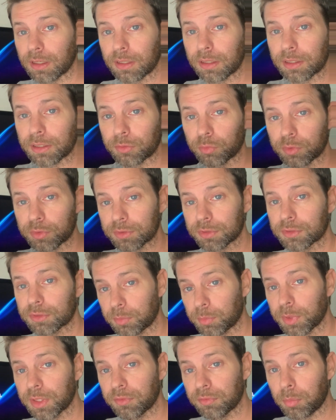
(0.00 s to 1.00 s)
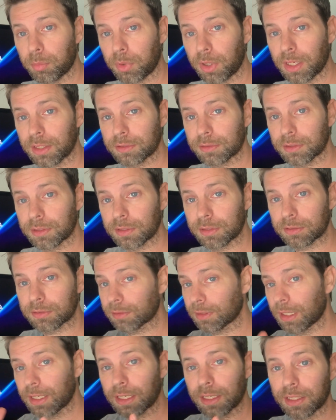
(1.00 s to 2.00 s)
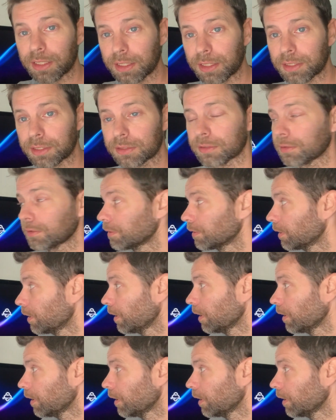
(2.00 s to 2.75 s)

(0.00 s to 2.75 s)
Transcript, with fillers: It was a bit of a process, a lot of headaches,